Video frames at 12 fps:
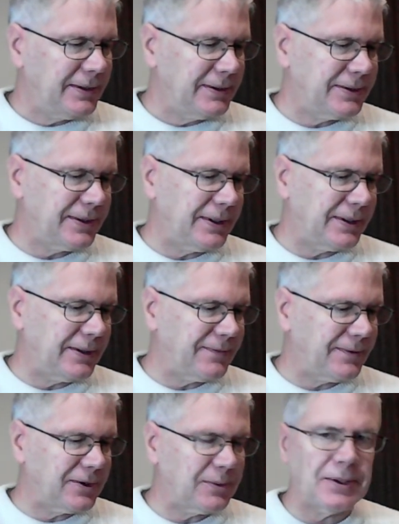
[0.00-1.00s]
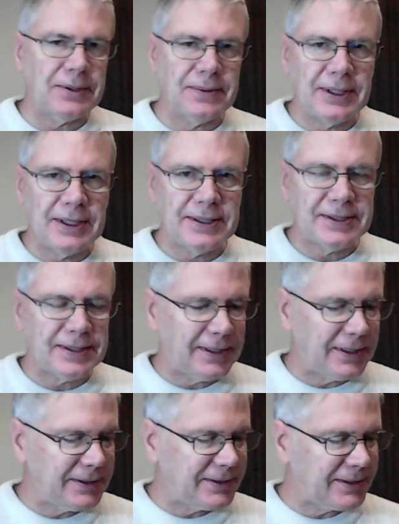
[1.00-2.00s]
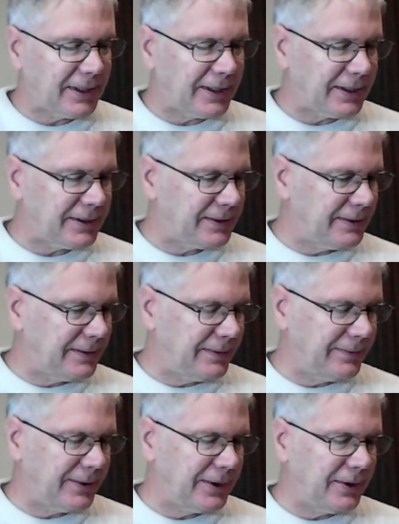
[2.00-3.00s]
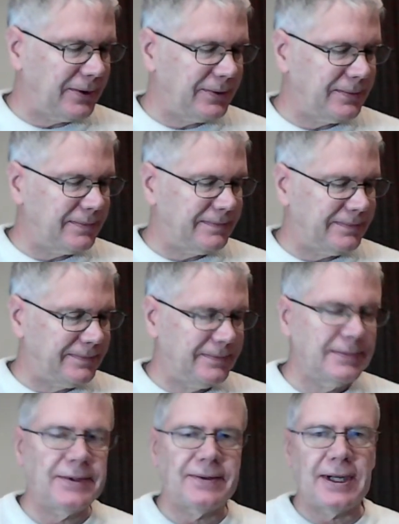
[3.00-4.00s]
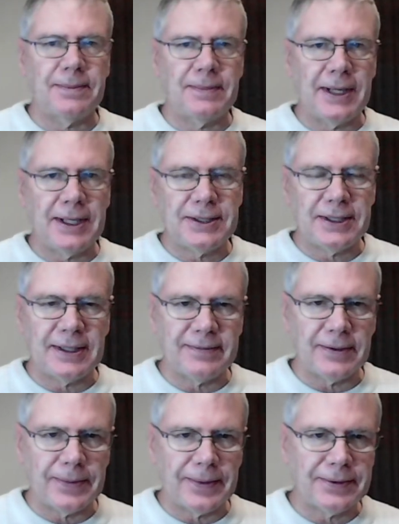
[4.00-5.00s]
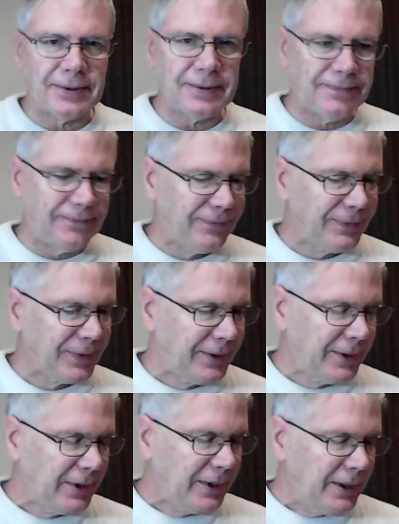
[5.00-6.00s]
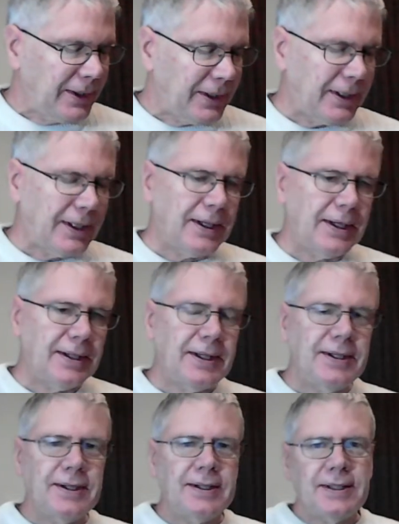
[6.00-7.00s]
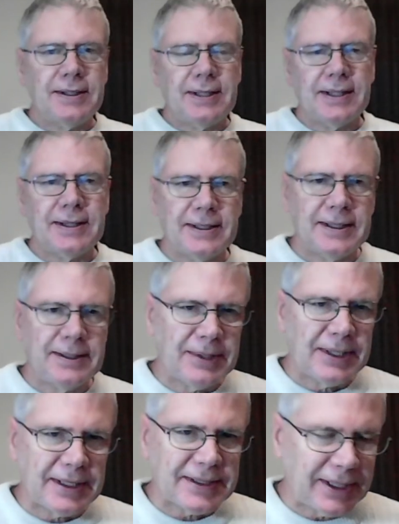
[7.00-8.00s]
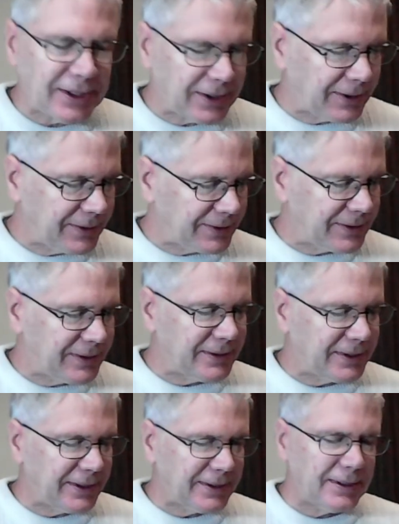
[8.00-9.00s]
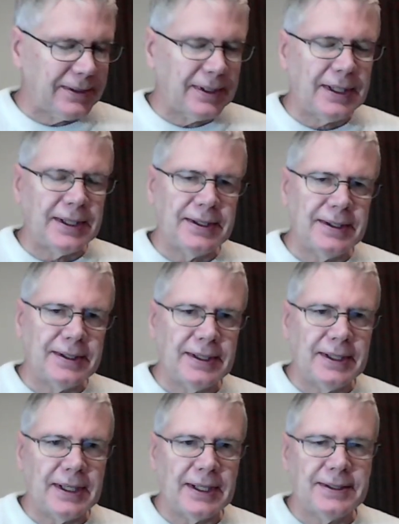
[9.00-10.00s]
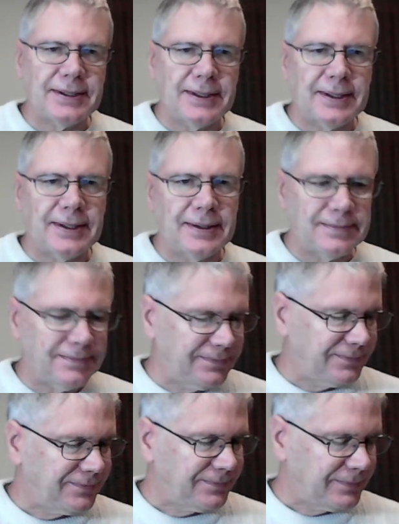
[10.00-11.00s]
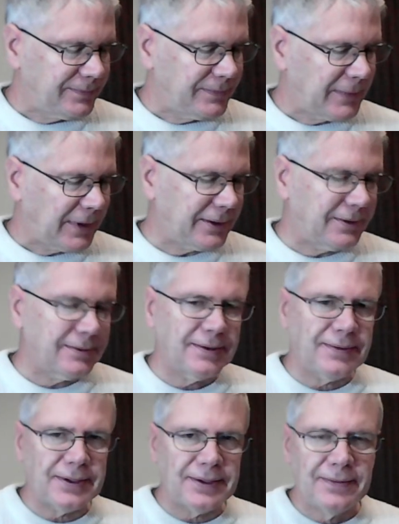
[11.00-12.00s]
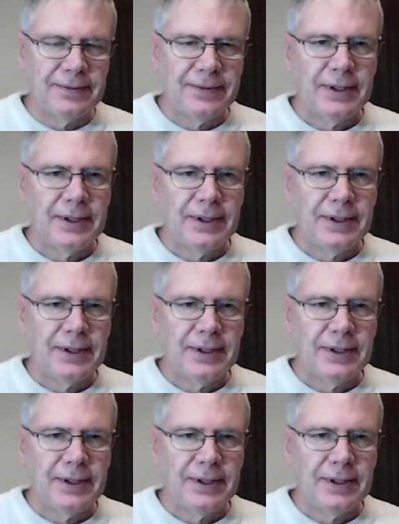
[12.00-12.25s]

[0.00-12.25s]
It's the difference between these things, and when you divide it by h, you have a quotient. And then you're going to take the limit as h goes to 0, and you're going to get a derivative.